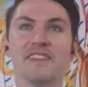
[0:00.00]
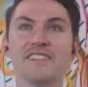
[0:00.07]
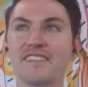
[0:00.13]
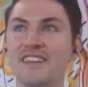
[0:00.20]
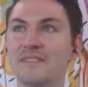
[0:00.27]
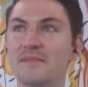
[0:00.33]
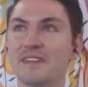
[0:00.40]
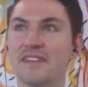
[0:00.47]
This is
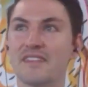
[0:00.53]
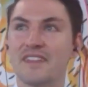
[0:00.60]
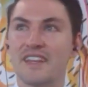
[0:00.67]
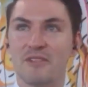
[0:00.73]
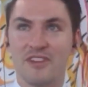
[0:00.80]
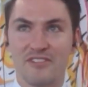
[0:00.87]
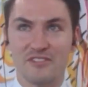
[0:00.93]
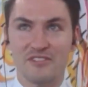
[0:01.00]
going to be a
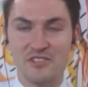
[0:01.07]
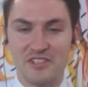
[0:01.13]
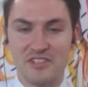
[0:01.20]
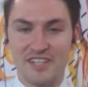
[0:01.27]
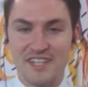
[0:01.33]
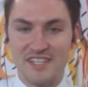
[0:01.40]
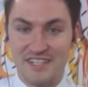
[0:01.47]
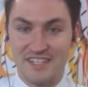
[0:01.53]
thing where a
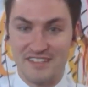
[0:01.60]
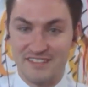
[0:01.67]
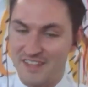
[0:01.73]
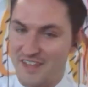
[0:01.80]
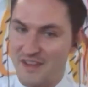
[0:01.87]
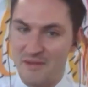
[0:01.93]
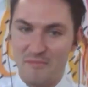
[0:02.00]
student can just